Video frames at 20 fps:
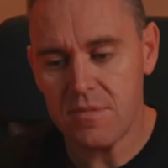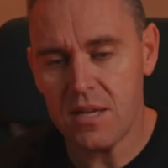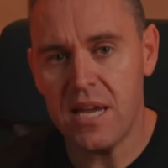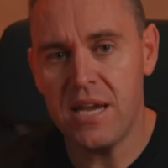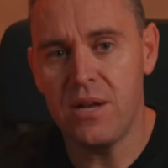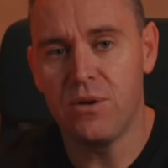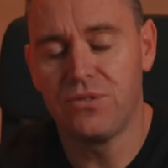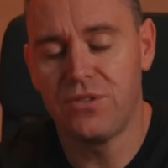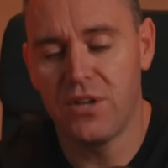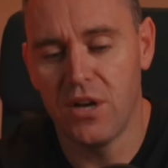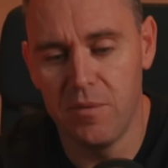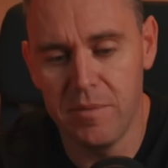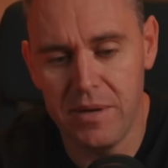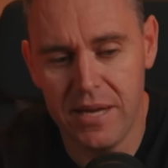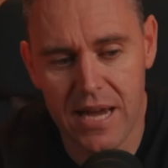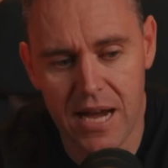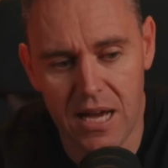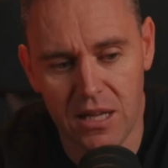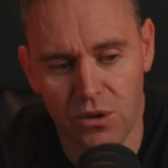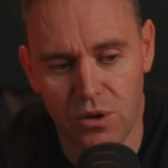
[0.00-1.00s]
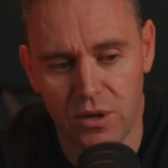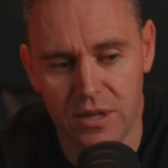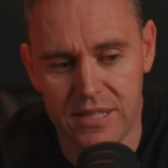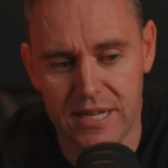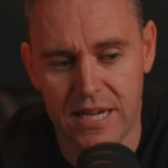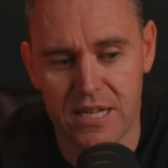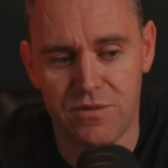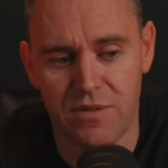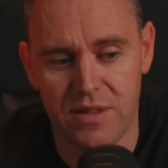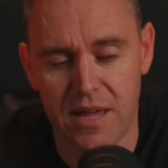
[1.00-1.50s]
it'll tell me how long it
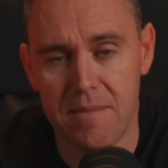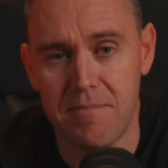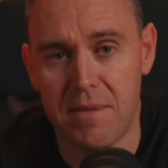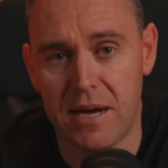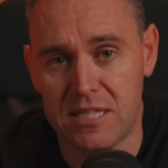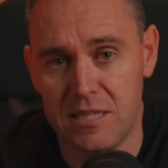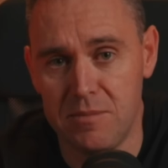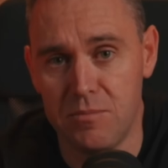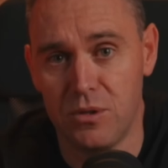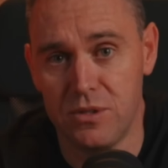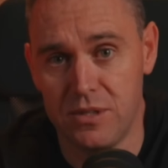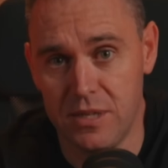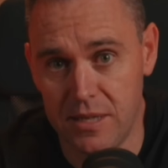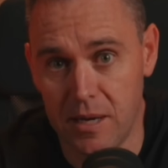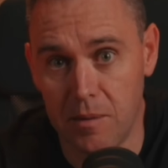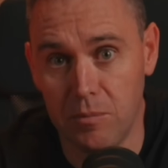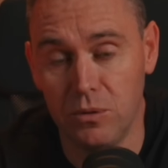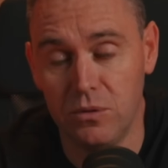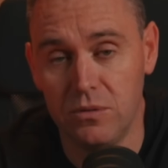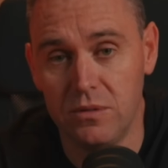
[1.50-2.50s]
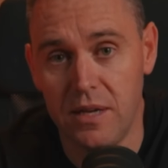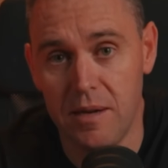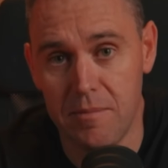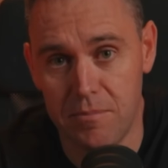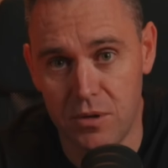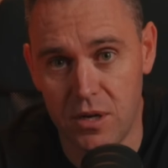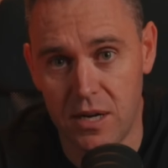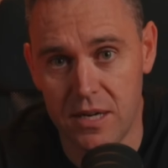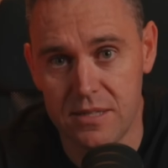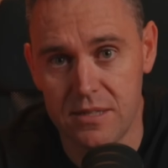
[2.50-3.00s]
takes for that maxi bond to double in
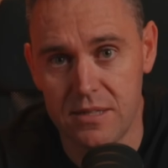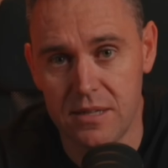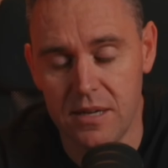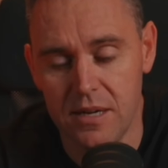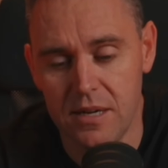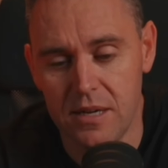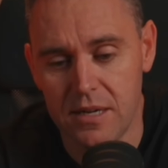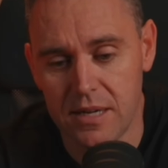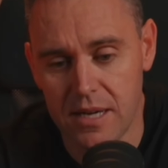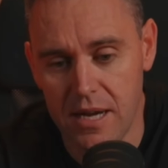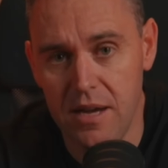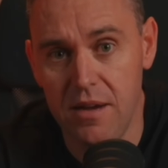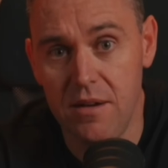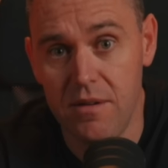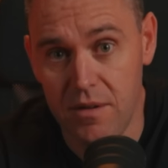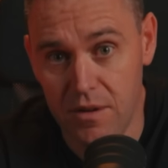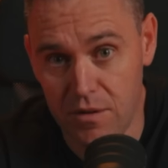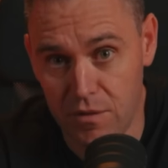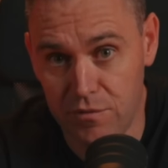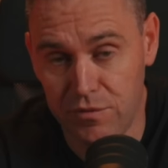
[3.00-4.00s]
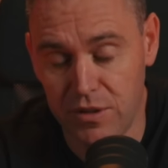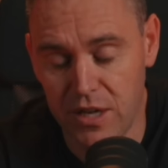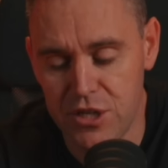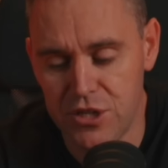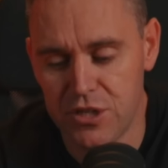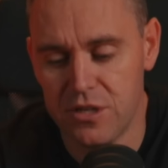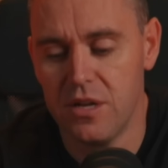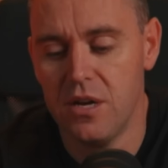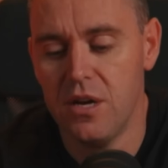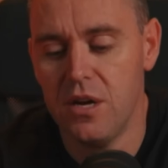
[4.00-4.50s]
price, okay,
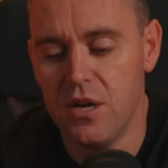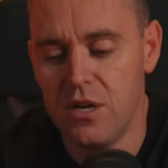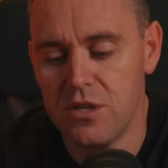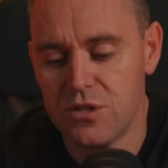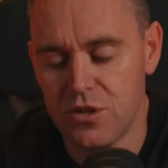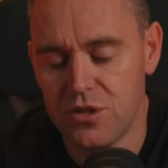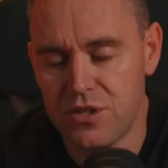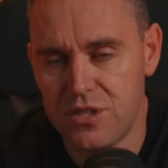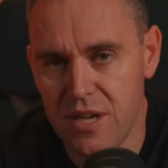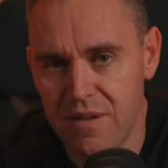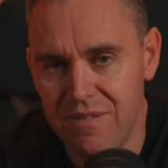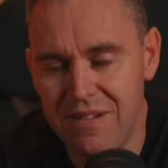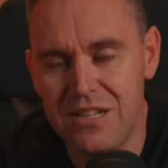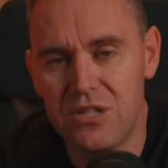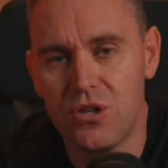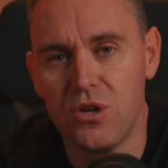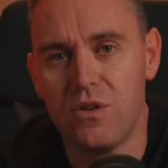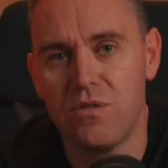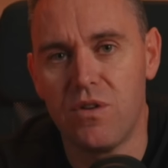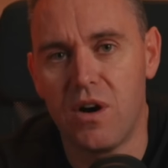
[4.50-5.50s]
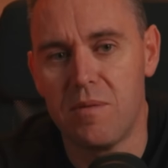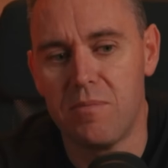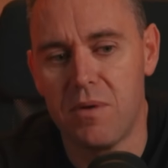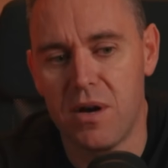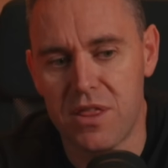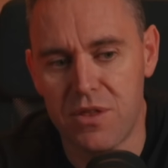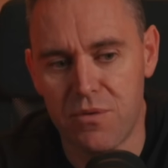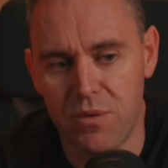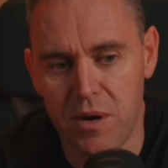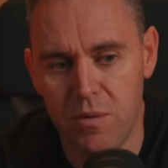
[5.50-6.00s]
inflation. So 72 divided by
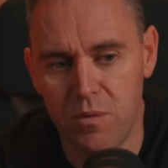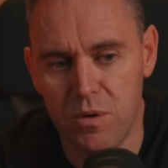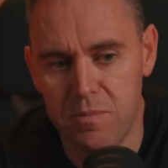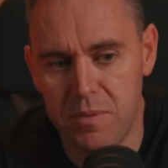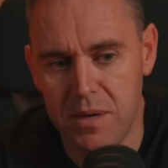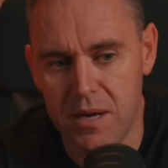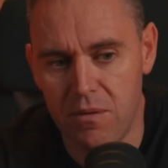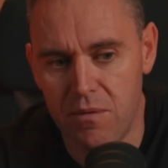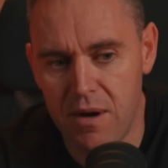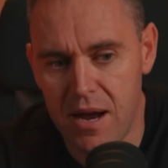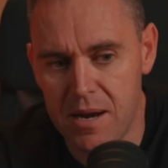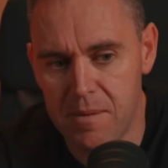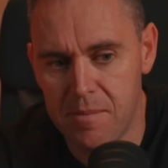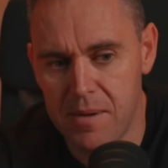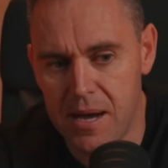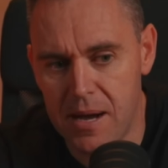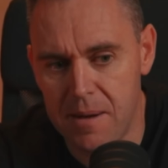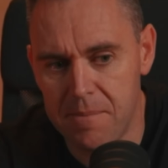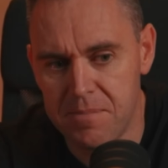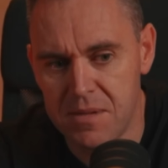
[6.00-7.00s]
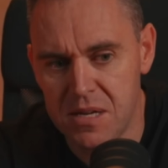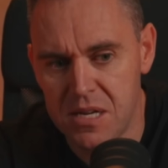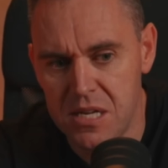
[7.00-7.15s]
3 would be around about